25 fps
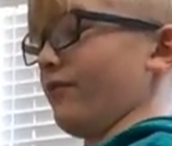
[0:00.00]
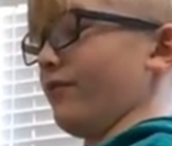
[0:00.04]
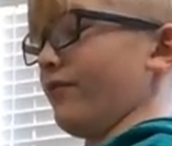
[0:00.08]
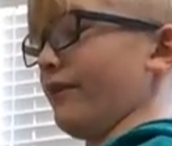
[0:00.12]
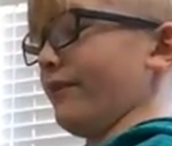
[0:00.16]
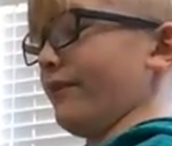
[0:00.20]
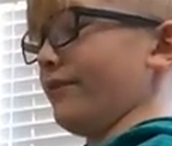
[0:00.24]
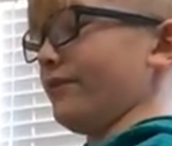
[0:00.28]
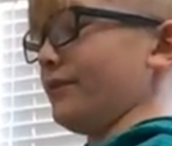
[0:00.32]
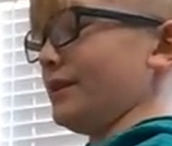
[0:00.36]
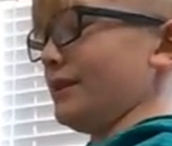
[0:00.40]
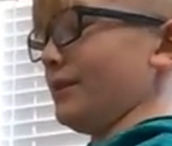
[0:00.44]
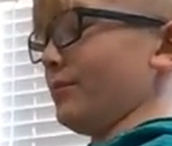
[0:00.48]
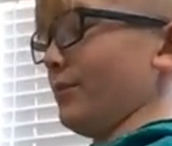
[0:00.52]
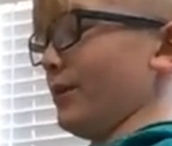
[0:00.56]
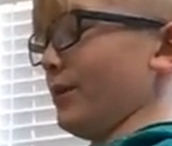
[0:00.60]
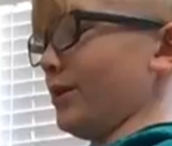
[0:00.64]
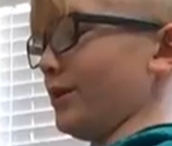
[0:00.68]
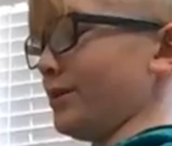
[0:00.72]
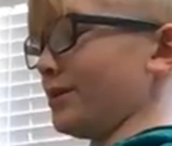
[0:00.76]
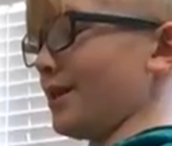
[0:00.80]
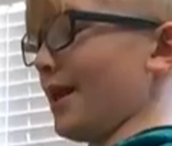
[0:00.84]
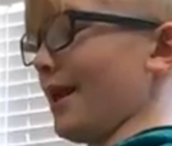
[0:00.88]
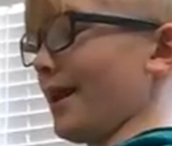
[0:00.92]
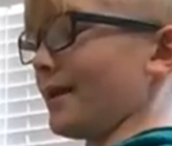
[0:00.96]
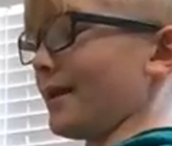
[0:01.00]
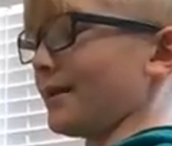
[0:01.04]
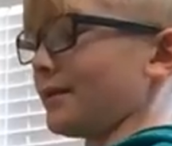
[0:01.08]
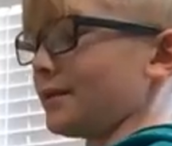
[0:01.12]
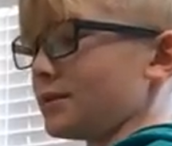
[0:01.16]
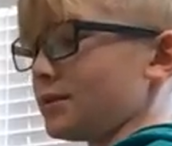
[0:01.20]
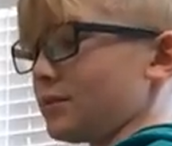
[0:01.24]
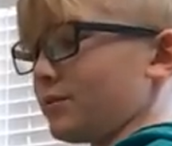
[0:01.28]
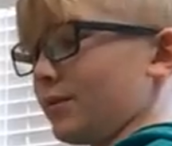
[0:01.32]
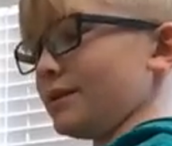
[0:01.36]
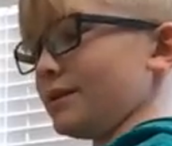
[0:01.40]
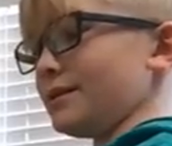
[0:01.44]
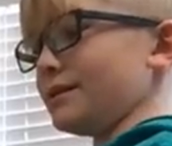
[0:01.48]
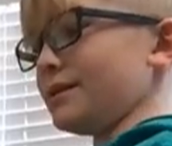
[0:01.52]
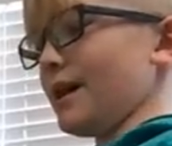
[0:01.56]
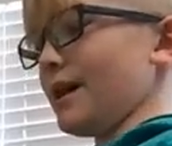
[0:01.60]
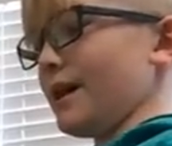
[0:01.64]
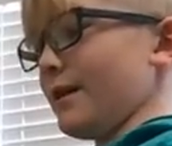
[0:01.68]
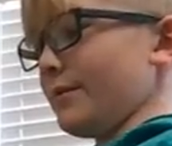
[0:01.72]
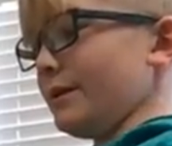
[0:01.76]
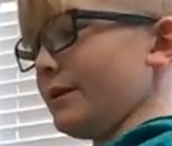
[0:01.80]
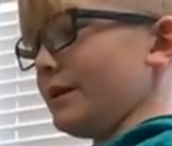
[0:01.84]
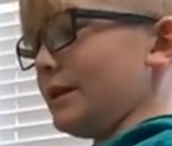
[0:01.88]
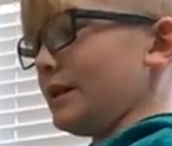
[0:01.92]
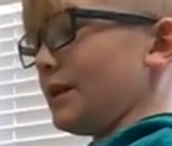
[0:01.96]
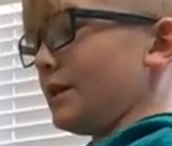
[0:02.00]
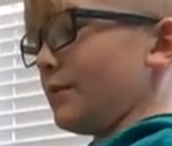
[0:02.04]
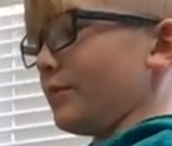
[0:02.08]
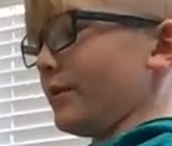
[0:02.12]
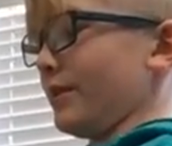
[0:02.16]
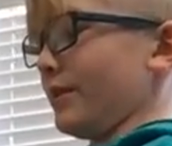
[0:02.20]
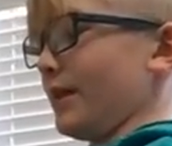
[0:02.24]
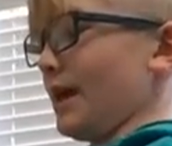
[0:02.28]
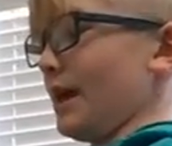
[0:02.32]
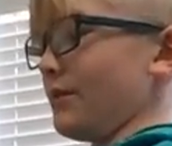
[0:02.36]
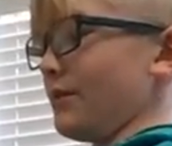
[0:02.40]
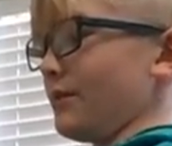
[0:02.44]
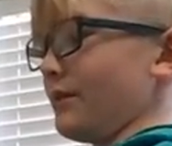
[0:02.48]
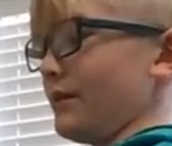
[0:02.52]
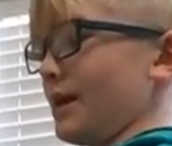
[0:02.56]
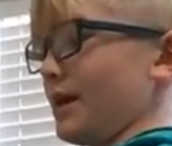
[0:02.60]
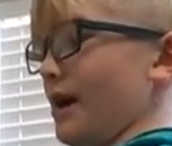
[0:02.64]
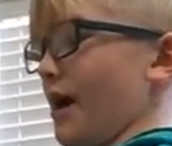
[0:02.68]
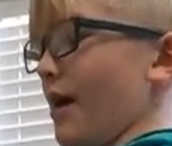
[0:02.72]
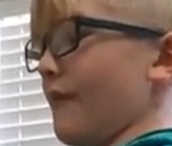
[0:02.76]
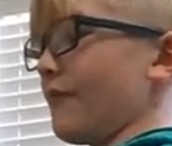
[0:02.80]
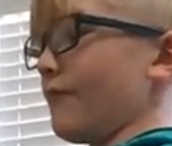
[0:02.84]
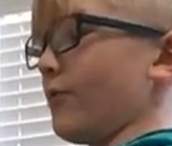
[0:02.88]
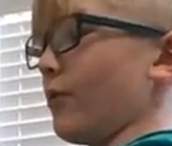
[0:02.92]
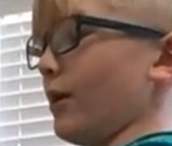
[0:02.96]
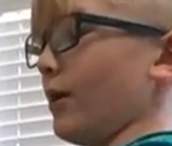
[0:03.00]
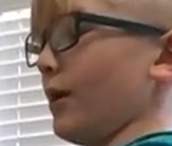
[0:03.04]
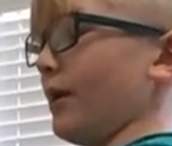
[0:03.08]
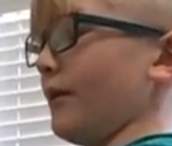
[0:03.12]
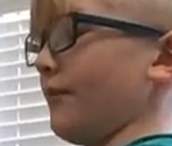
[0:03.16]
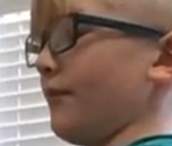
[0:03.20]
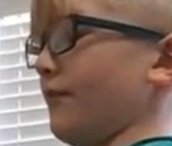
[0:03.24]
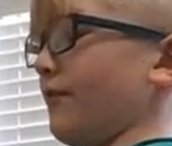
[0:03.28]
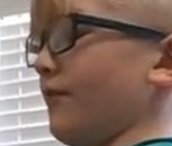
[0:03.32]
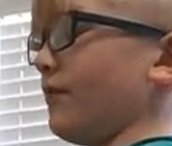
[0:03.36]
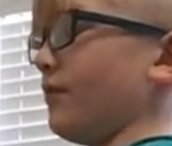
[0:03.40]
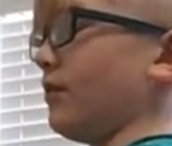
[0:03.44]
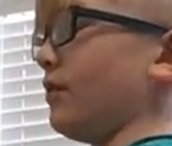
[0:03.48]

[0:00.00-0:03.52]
50 milliseconds one time, but then we got 40...